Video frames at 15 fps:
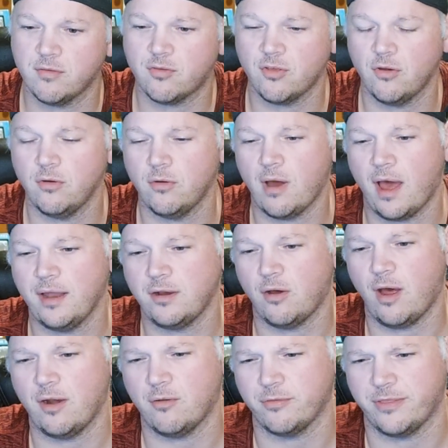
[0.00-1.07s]
So I
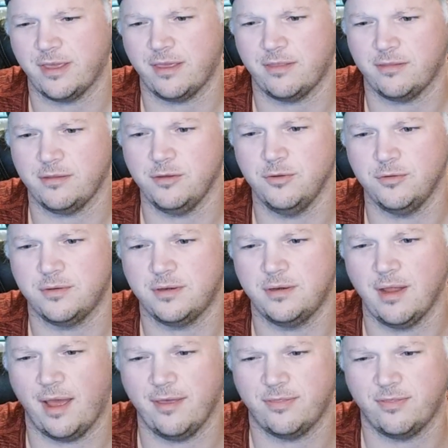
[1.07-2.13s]
don't think you.
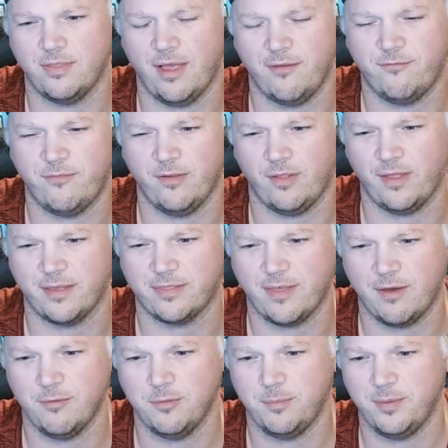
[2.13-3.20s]
I feel like
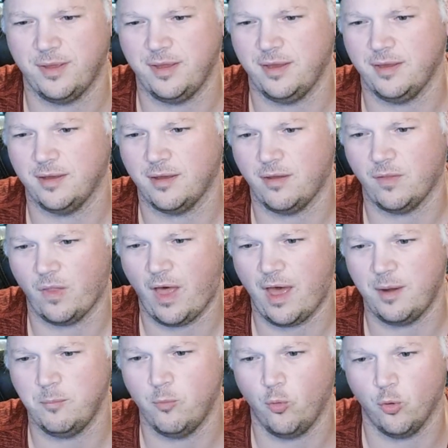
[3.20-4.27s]
that would be a
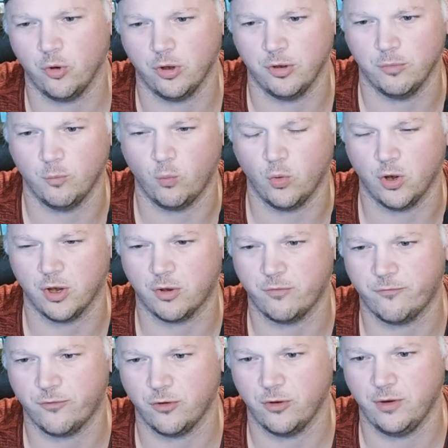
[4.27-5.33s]
lot more
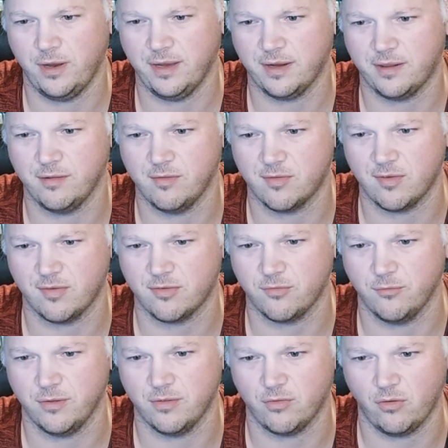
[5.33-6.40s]
work for
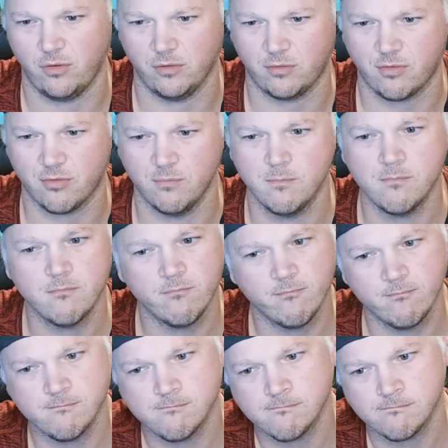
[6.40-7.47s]
inconsistent results,
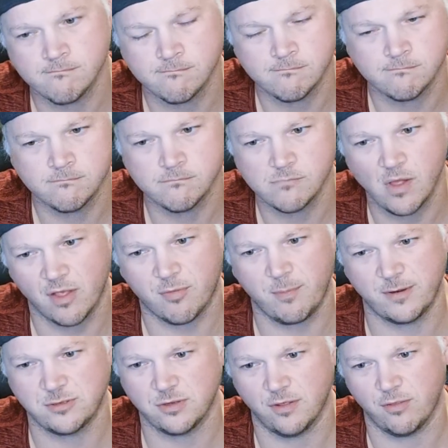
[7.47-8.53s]

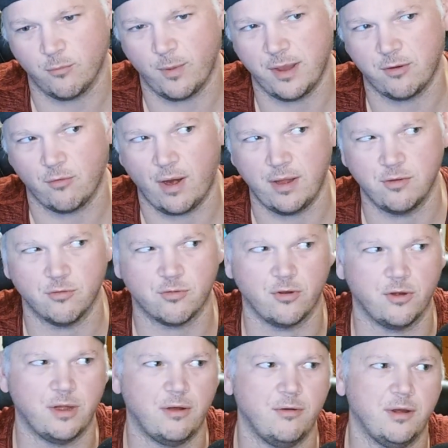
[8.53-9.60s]
especially the way grinders
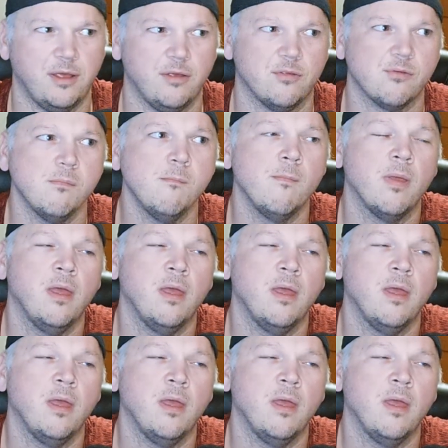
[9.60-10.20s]
are nowadays.